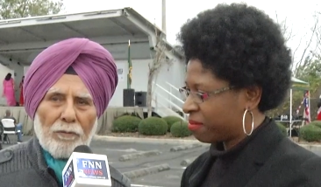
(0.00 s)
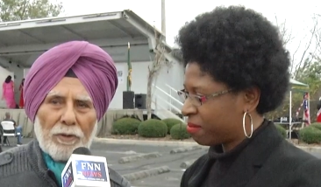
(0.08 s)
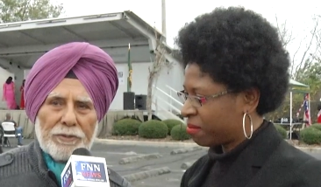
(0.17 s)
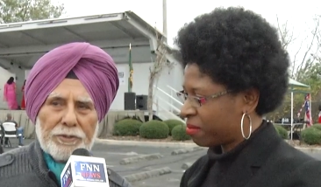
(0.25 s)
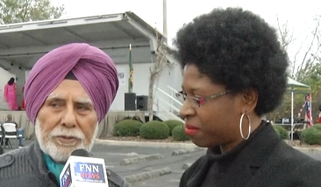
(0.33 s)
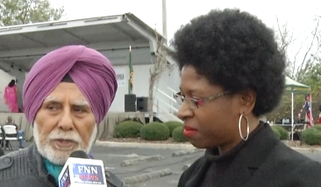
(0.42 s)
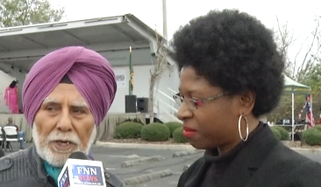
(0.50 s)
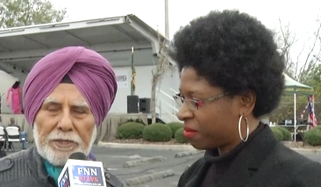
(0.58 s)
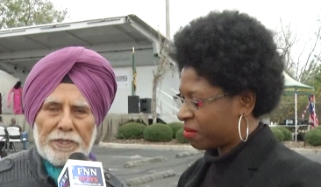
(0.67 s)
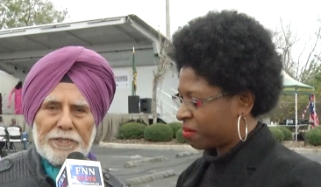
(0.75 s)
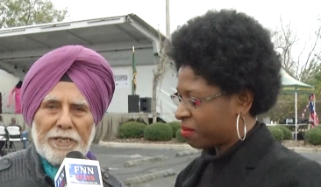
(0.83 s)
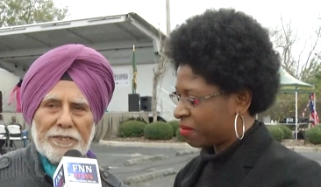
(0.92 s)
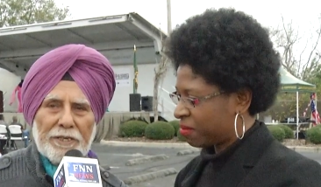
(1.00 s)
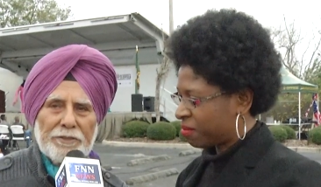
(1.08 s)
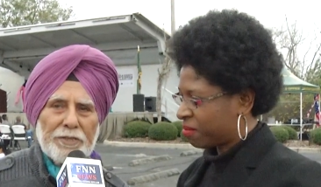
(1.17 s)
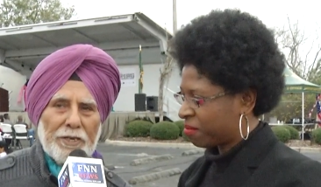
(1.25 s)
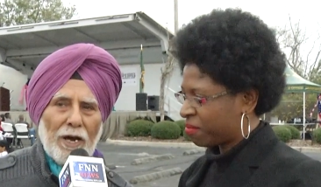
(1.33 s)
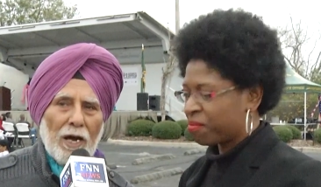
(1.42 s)
Speaker 1: was 30 years
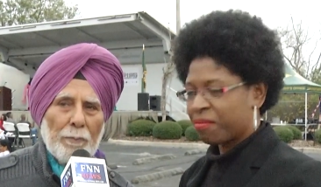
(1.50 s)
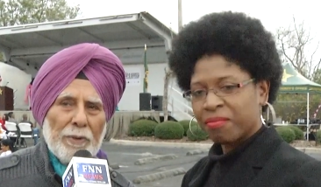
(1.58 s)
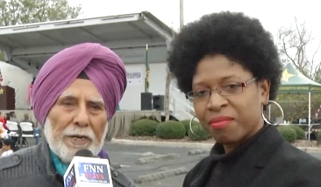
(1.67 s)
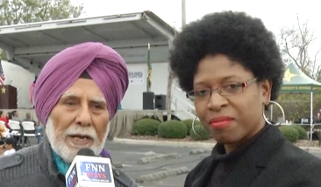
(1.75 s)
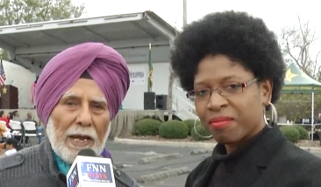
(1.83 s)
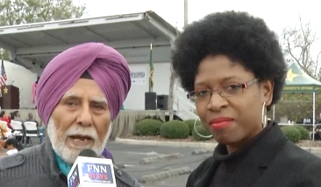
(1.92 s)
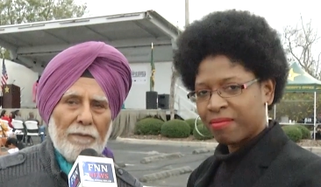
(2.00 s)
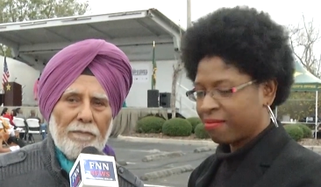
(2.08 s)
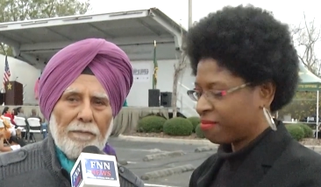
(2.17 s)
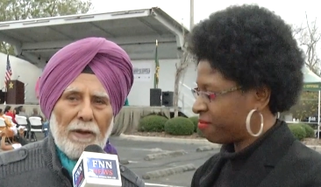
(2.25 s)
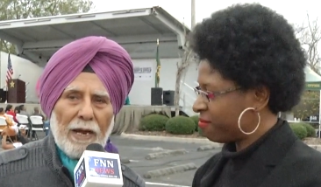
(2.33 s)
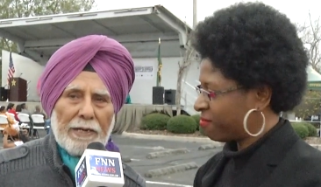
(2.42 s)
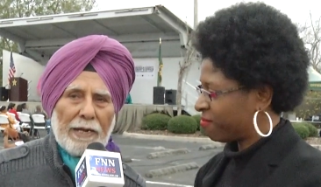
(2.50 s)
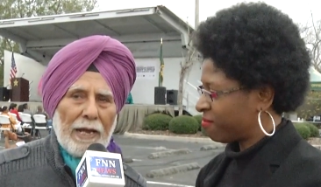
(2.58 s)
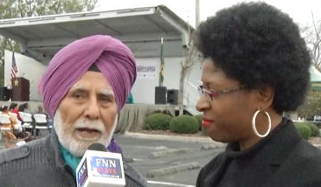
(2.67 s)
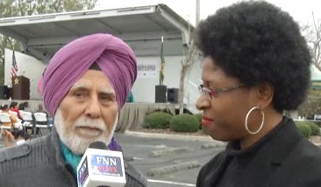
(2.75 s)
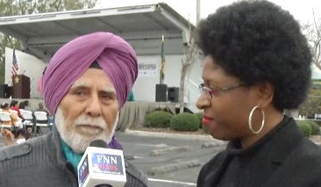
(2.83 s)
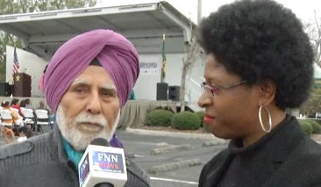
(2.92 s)
in the army and
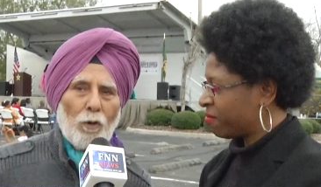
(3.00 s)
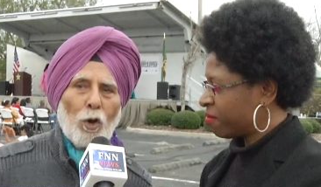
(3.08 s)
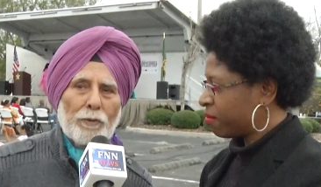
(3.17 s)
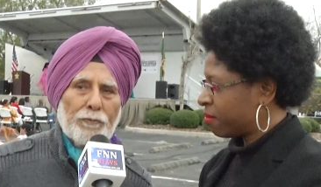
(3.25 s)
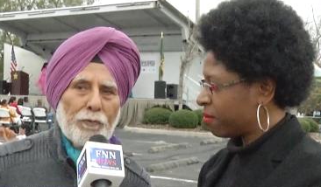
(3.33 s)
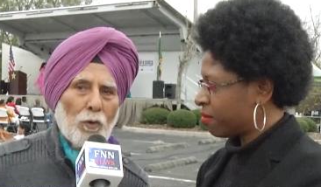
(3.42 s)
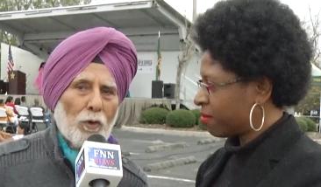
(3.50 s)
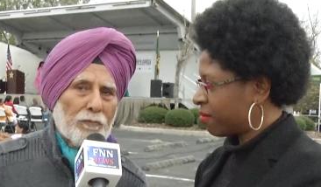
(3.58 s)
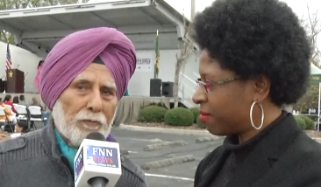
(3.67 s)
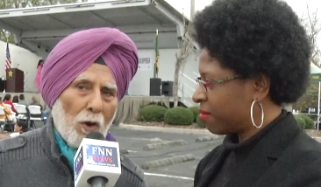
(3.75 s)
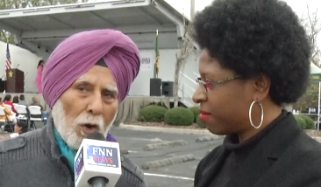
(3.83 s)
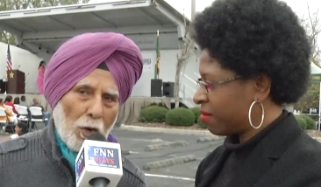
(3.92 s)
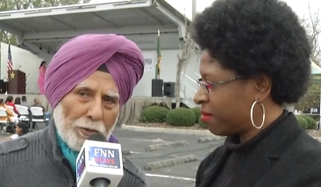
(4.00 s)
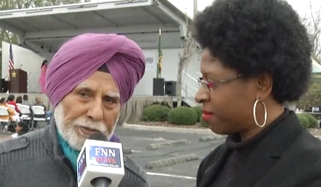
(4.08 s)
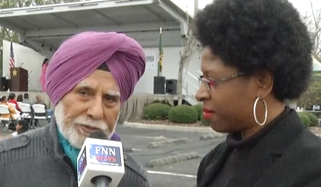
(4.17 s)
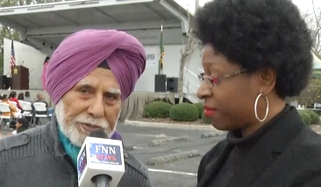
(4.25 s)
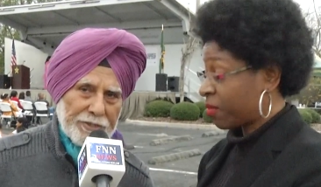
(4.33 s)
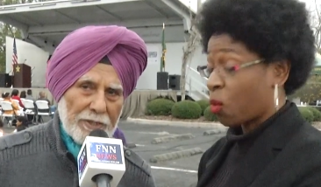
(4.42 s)
have fought 4
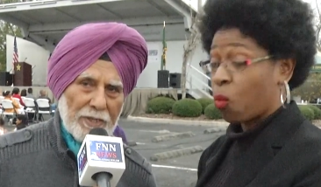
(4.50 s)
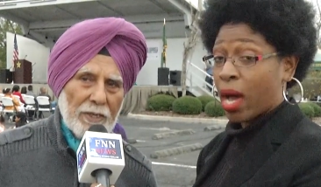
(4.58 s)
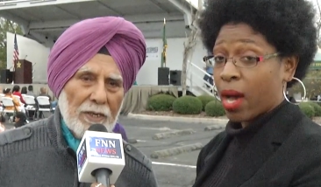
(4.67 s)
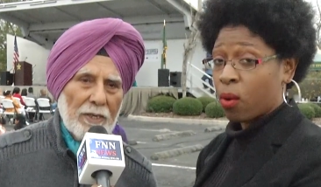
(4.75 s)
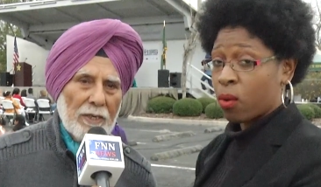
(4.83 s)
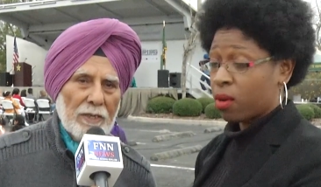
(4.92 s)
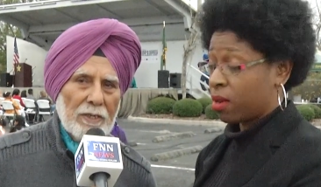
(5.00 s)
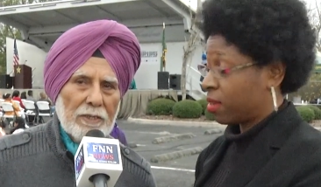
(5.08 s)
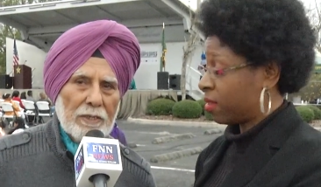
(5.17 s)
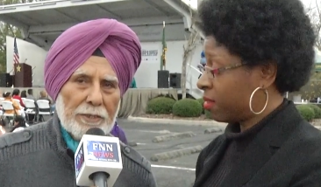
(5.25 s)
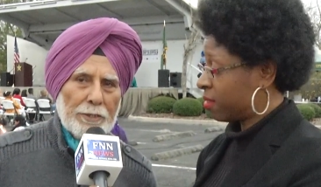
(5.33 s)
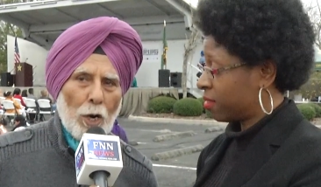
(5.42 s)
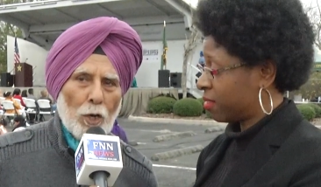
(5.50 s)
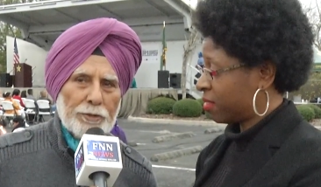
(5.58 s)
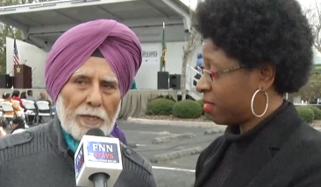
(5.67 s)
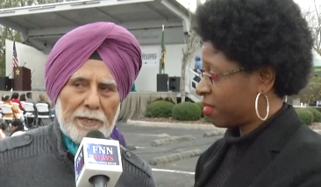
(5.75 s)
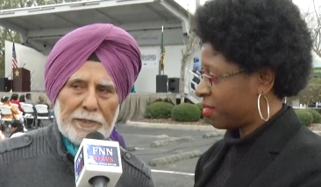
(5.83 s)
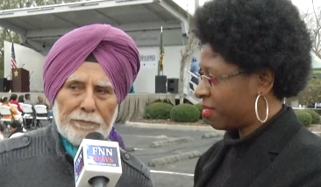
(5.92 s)
wars. Now
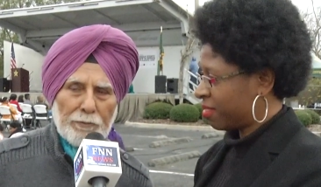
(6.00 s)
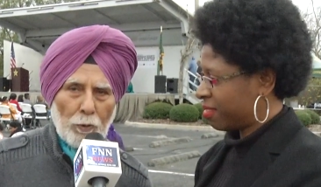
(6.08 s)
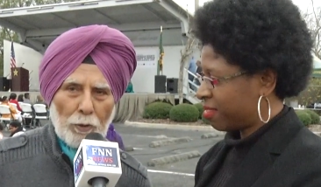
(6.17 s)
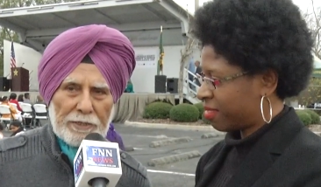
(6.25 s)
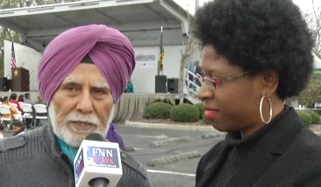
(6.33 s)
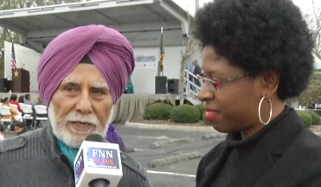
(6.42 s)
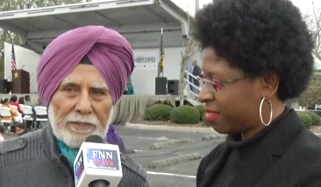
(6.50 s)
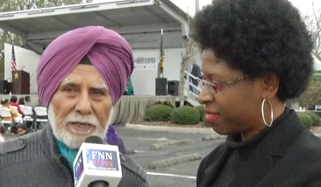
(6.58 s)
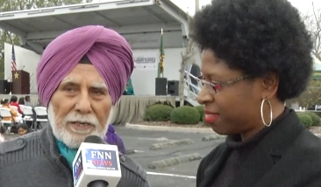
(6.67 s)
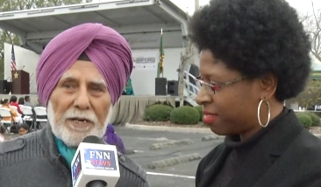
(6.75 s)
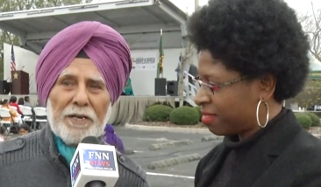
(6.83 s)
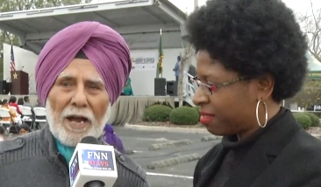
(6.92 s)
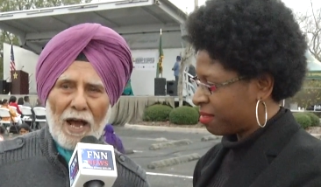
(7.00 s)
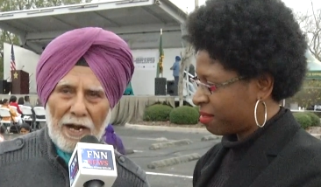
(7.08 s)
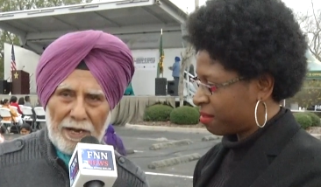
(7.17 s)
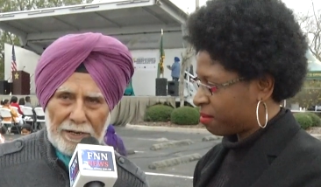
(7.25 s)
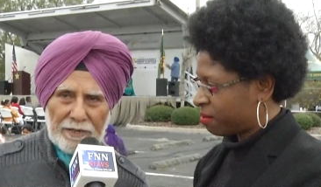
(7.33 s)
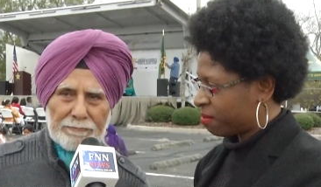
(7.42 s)
34 years
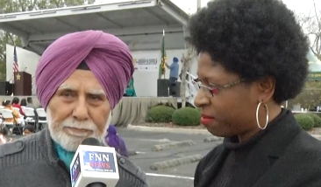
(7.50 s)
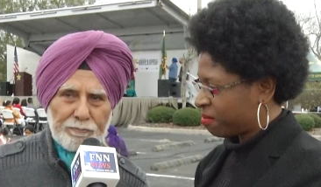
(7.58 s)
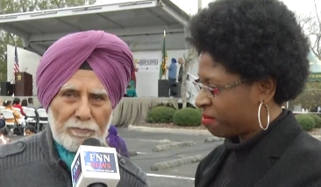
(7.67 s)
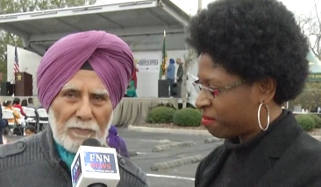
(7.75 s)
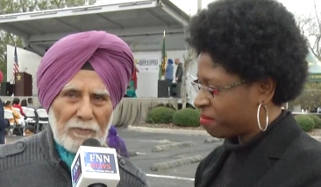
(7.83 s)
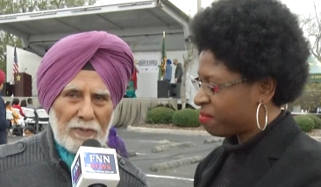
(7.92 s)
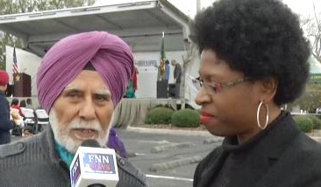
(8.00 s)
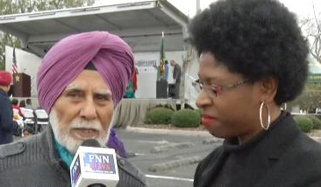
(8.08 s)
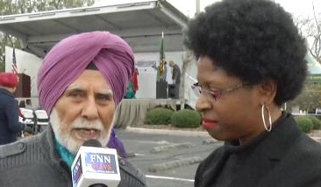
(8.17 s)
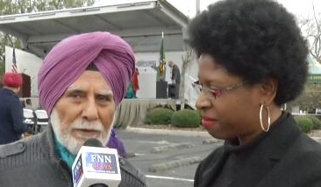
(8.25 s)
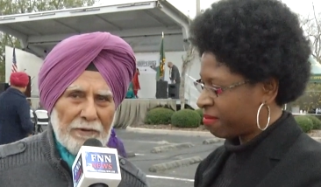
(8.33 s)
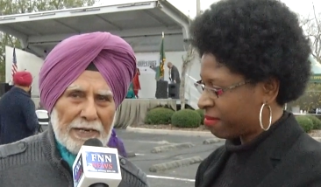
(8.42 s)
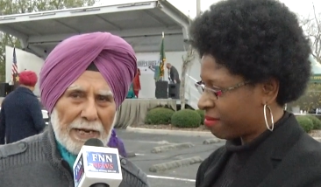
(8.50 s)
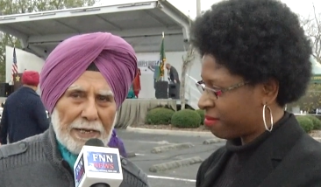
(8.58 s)
retired, living